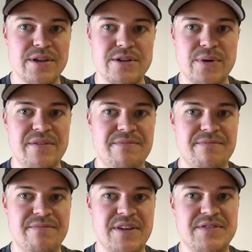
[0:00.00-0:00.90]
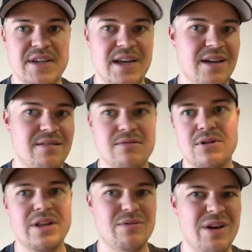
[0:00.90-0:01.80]
the 2015, or
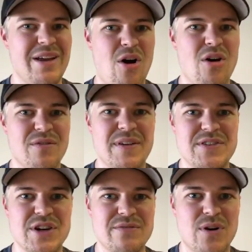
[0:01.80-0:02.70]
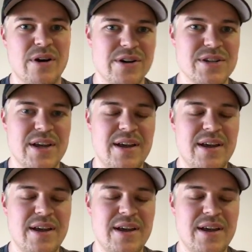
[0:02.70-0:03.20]
really all the 5th gen 4Runners,